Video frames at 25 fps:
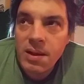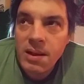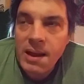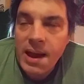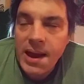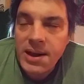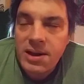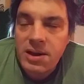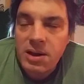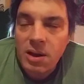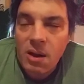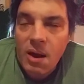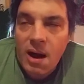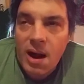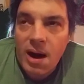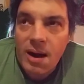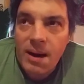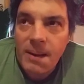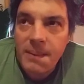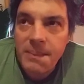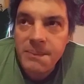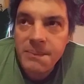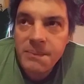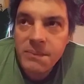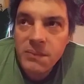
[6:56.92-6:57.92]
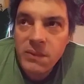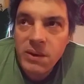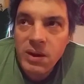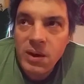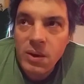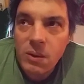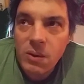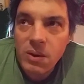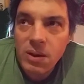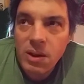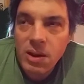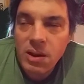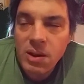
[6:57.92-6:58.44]
liked a lot of,
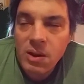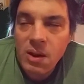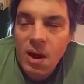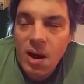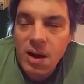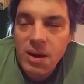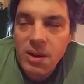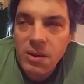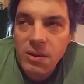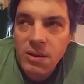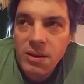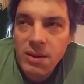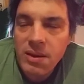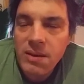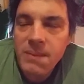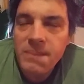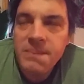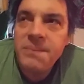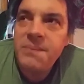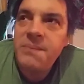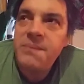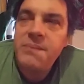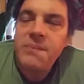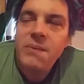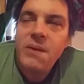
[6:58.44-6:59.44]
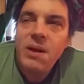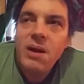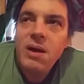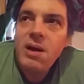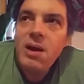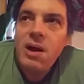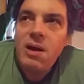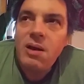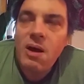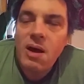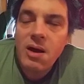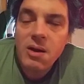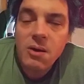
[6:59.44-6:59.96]
you know, a
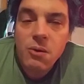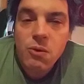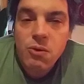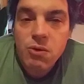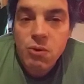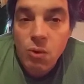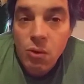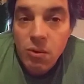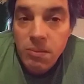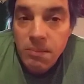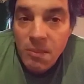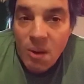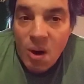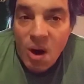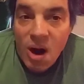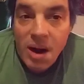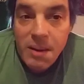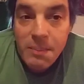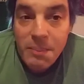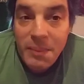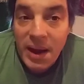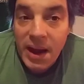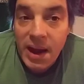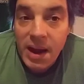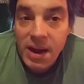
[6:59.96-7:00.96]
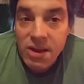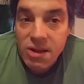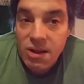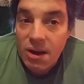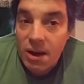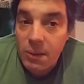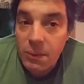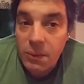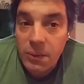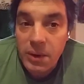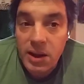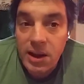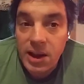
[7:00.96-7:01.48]
lot of those old mod bands
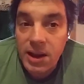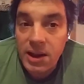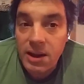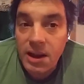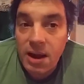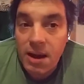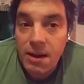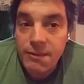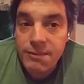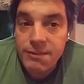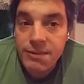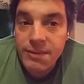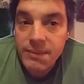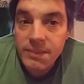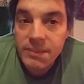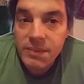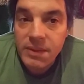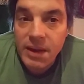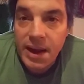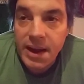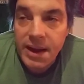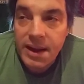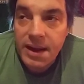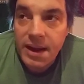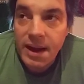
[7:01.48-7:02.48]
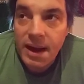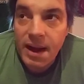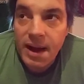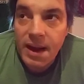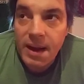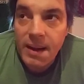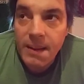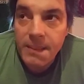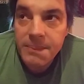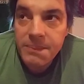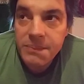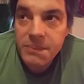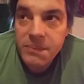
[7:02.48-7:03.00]
I really love, like
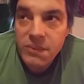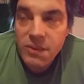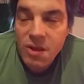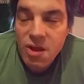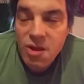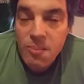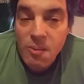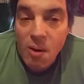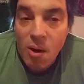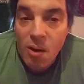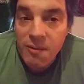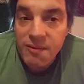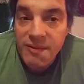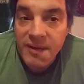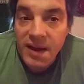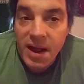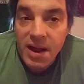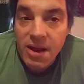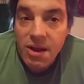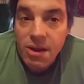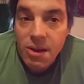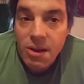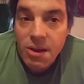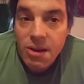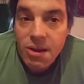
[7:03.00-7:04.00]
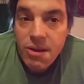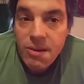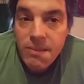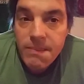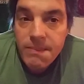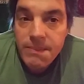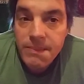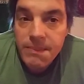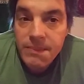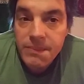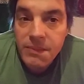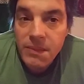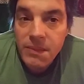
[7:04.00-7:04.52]
Small Faces,